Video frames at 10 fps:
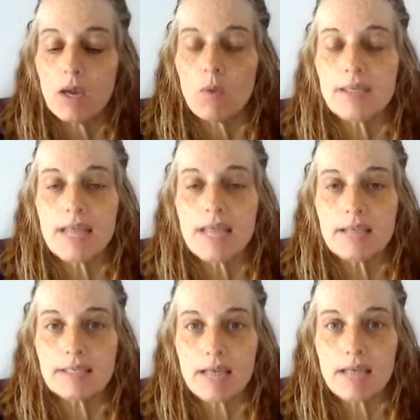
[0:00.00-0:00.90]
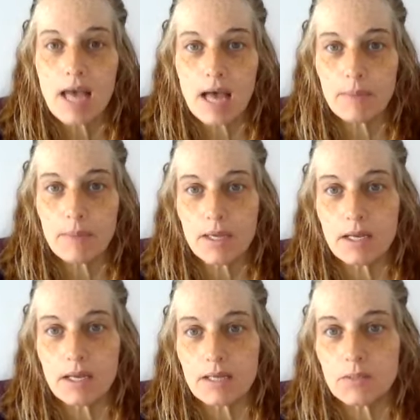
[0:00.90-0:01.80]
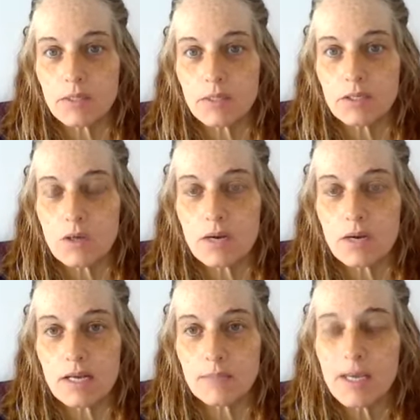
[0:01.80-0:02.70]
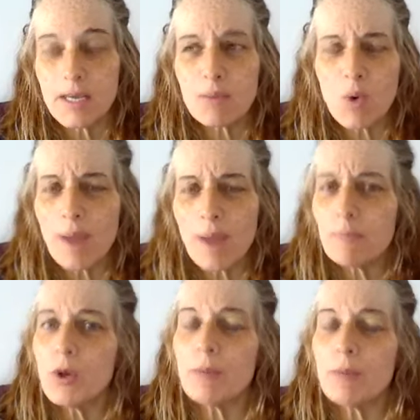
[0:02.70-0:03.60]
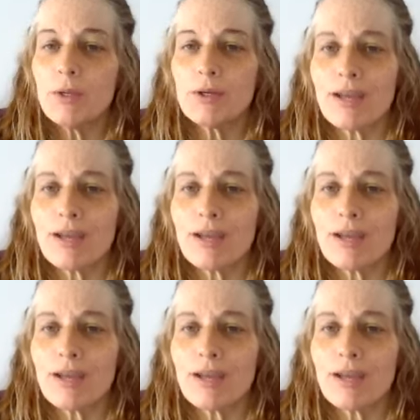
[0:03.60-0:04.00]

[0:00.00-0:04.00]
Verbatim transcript: What tends to happen is what's known, and it's become quite popular.